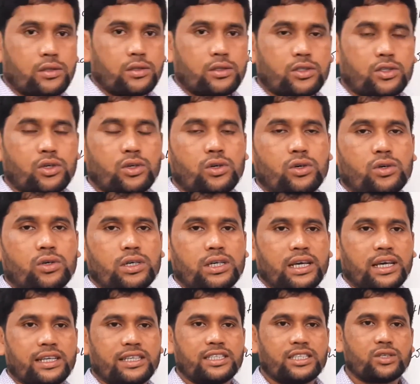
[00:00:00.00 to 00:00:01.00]
So
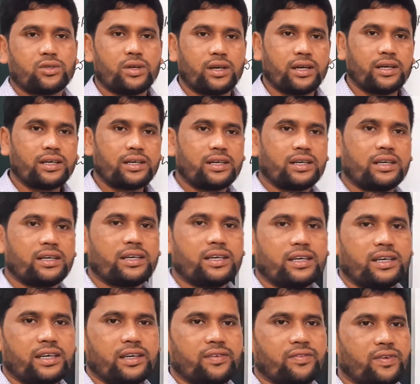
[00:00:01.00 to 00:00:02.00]
dear student,
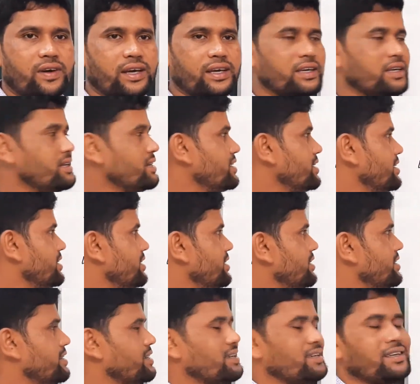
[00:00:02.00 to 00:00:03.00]
if I
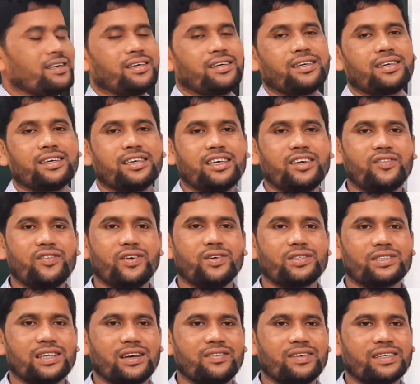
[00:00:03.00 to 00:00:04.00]
give you
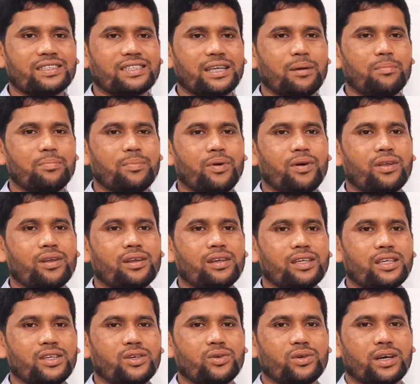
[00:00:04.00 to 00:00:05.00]
some example,
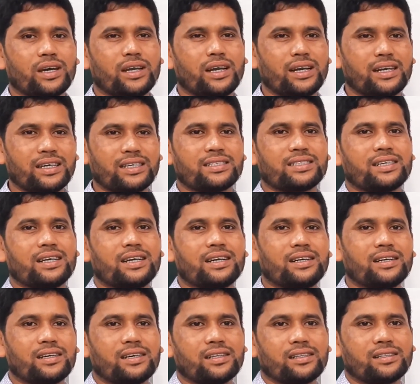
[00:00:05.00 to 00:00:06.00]
you can
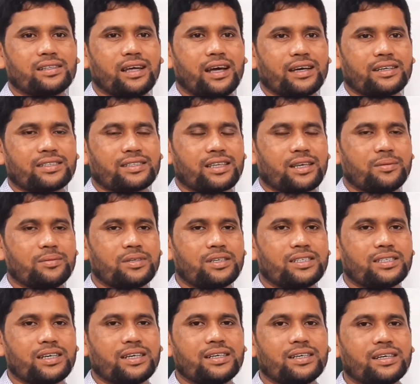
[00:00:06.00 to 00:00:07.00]
understand the exclamatory
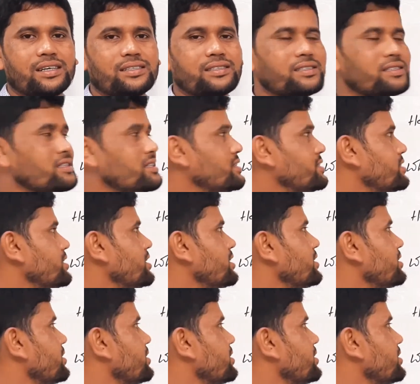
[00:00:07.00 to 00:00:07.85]
sentence easily.